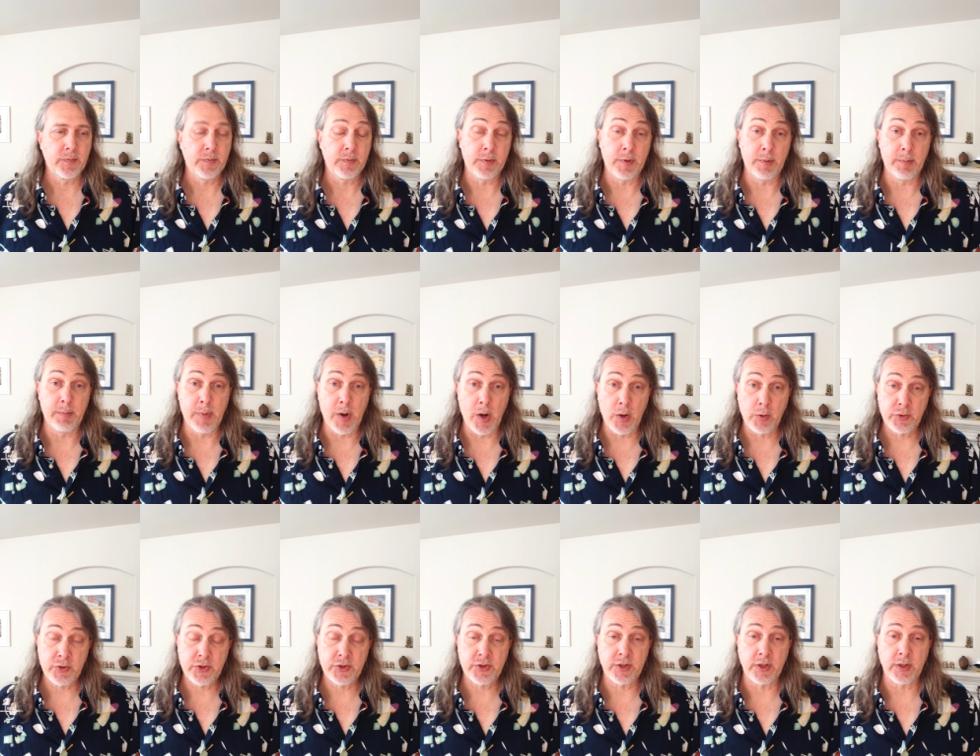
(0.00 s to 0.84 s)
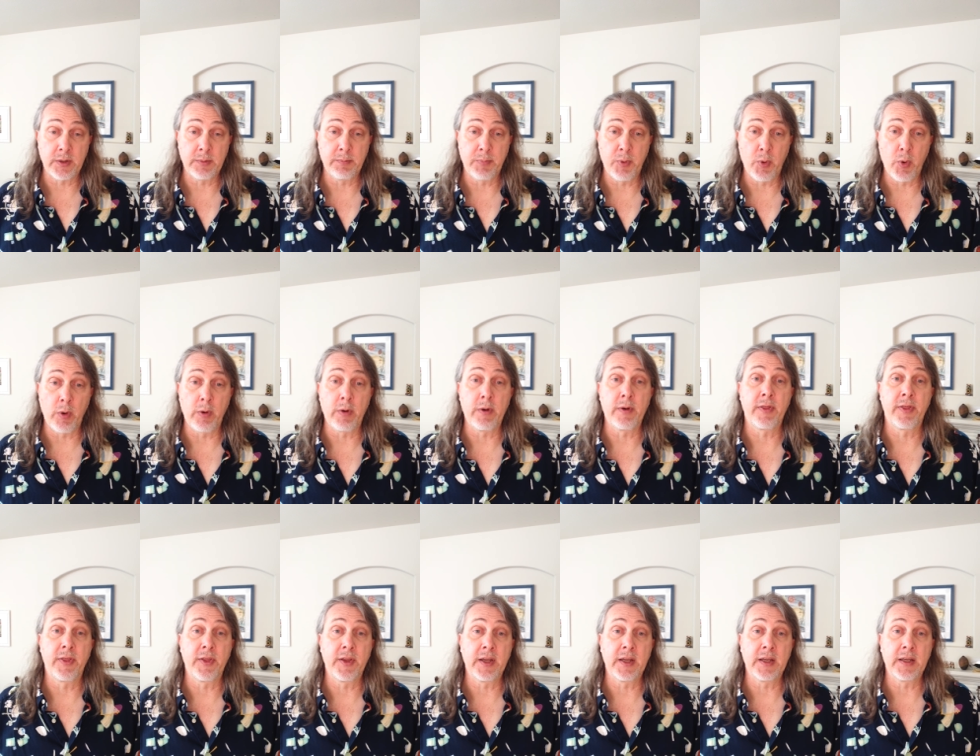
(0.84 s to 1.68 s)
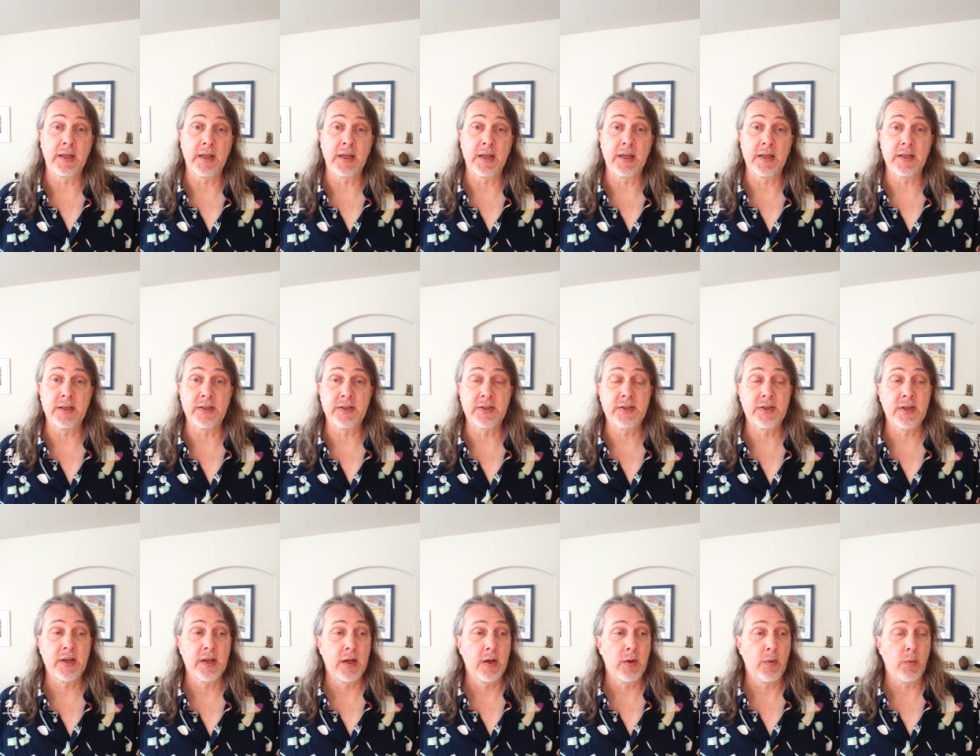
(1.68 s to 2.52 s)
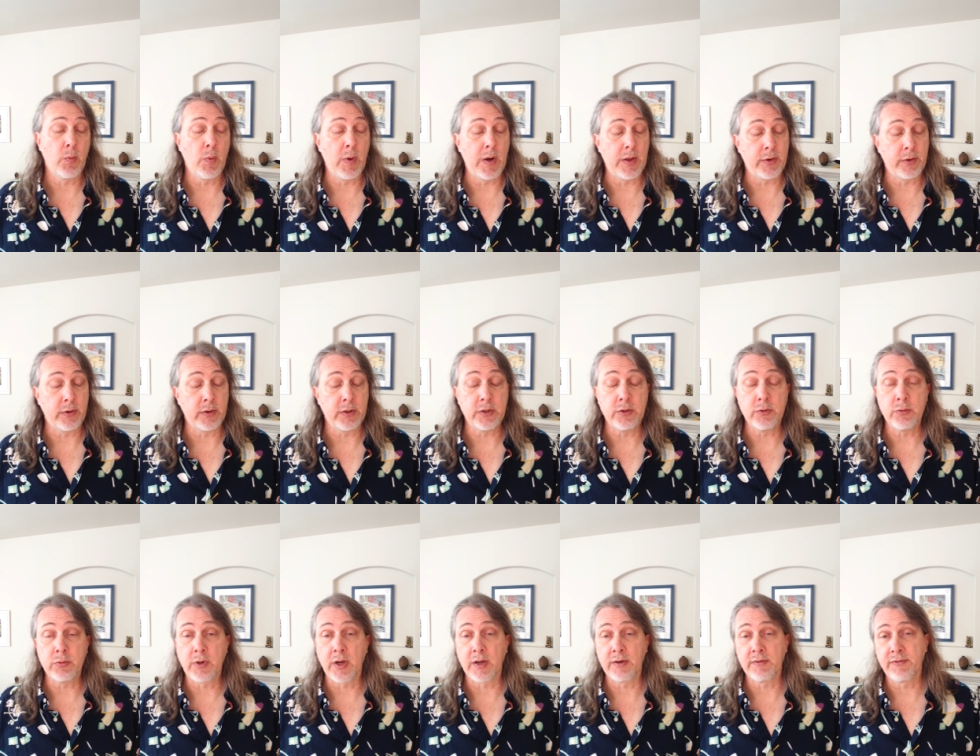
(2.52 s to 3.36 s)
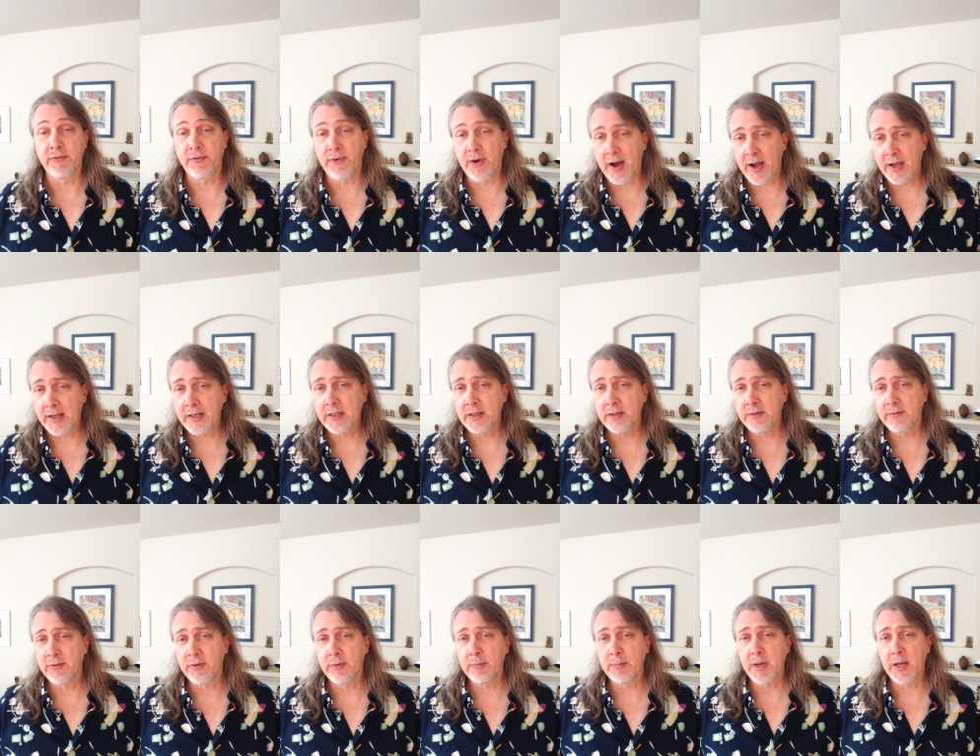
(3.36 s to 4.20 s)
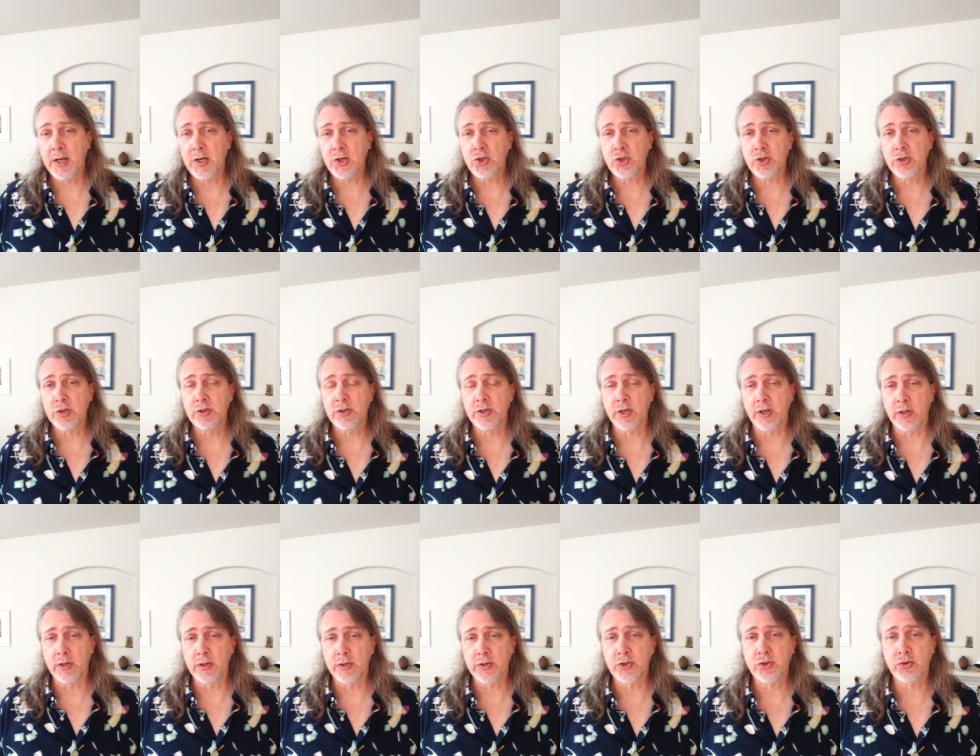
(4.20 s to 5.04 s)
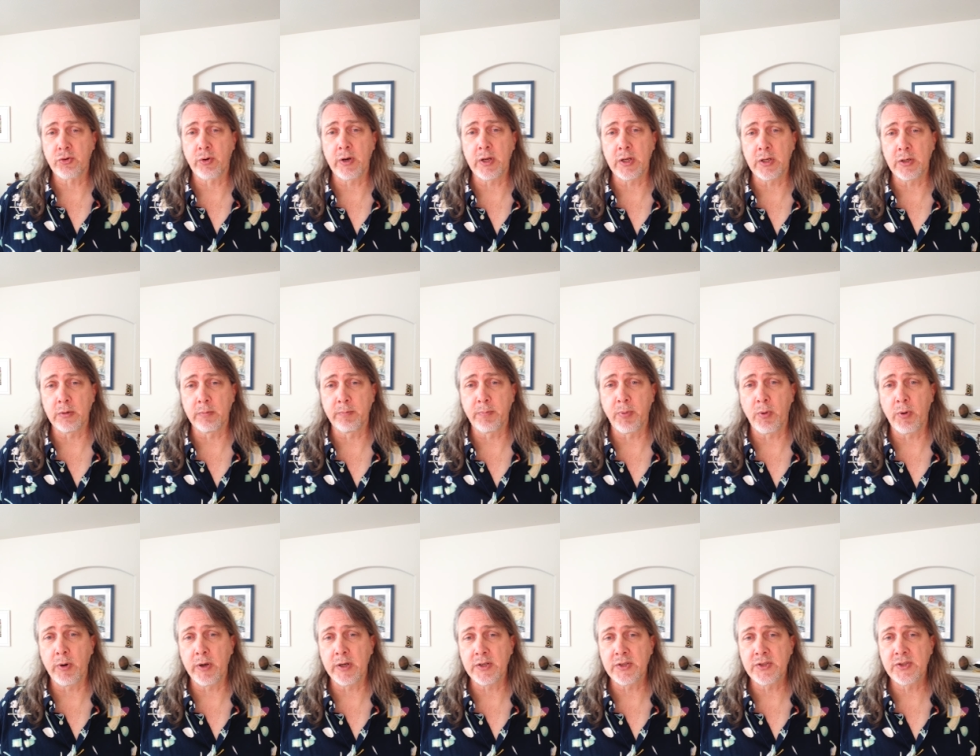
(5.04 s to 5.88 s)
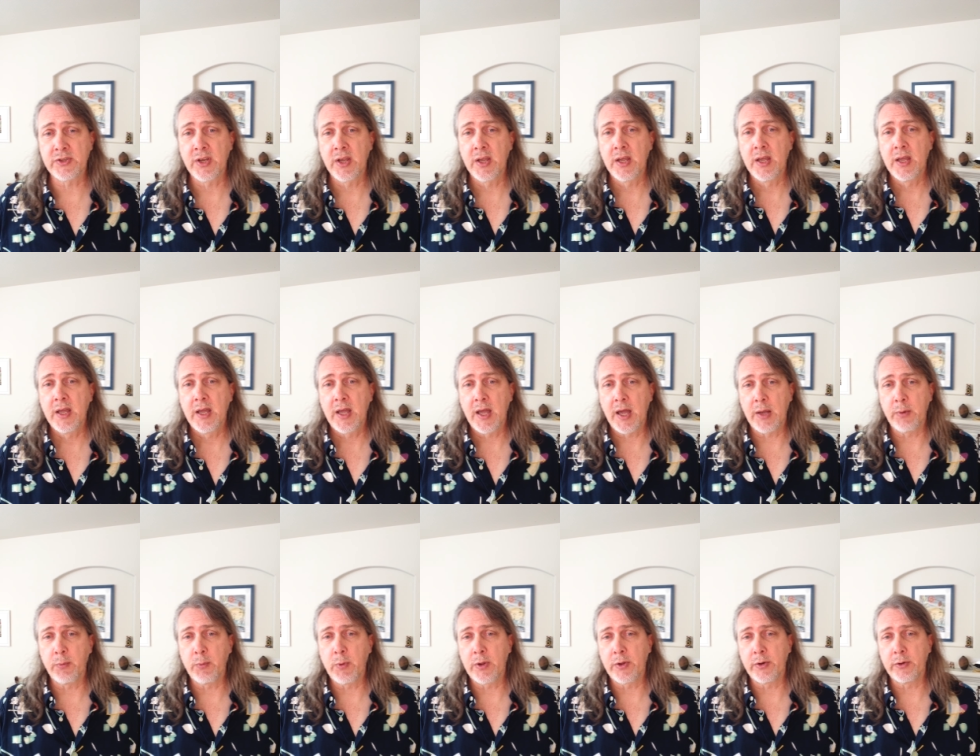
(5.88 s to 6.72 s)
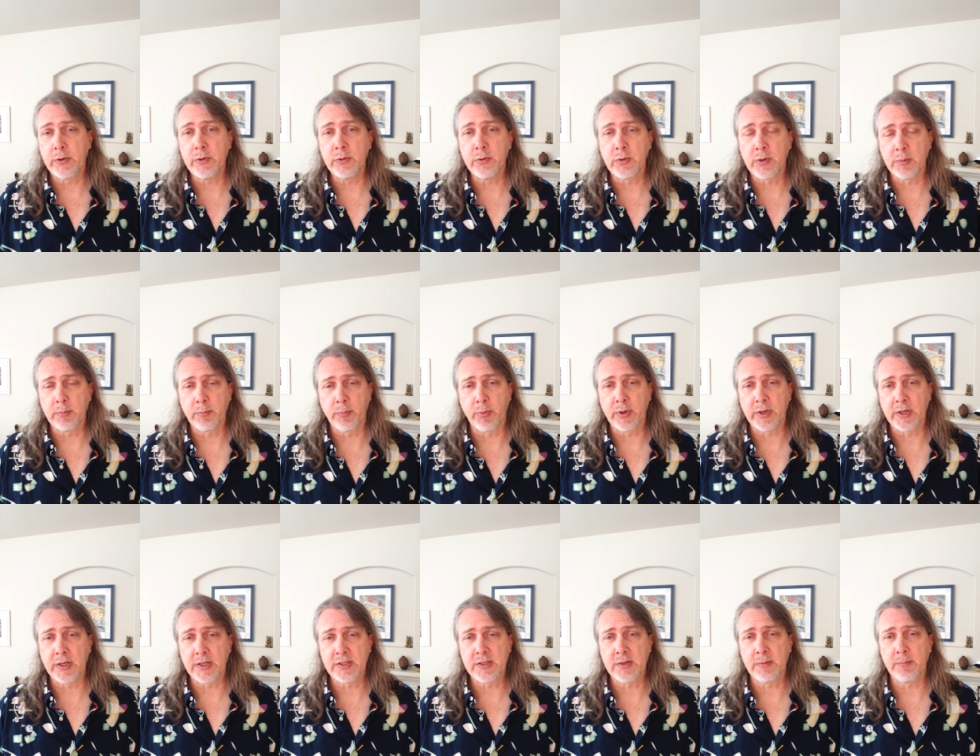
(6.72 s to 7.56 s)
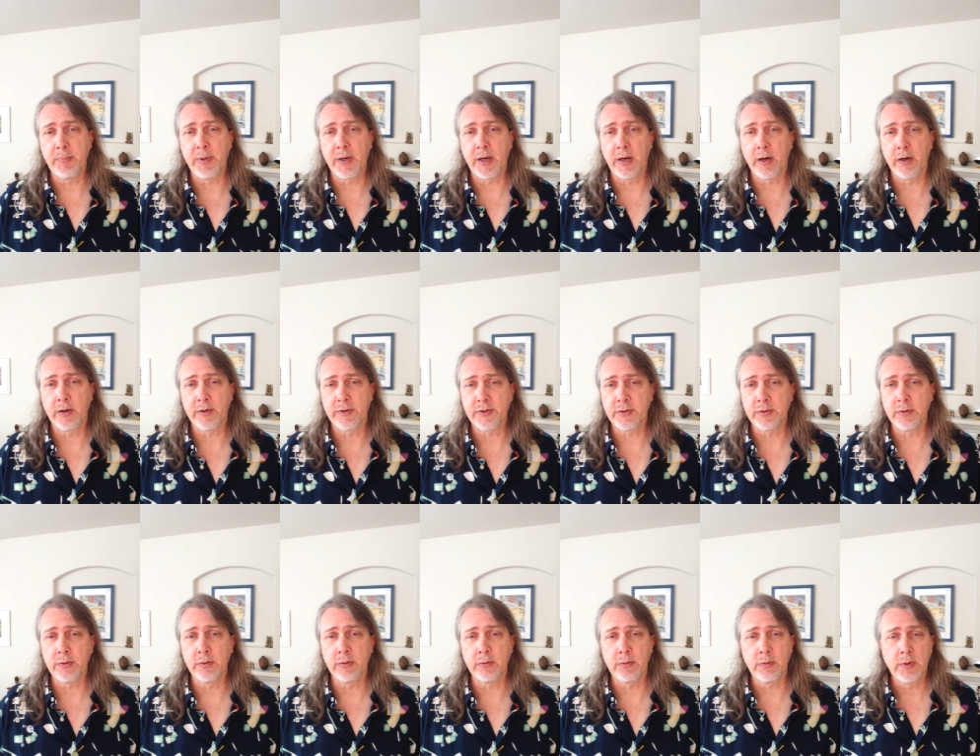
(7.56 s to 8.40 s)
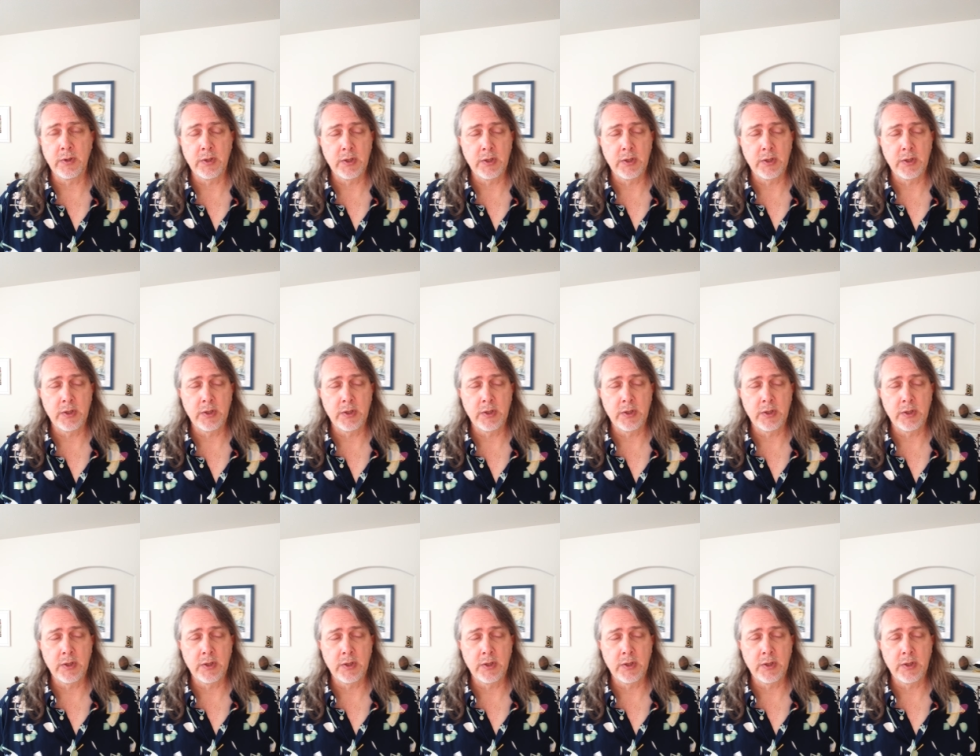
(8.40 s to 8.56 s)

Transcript: the most important thing is whether you can find information to illustrate your points and whether you can bring it to bear to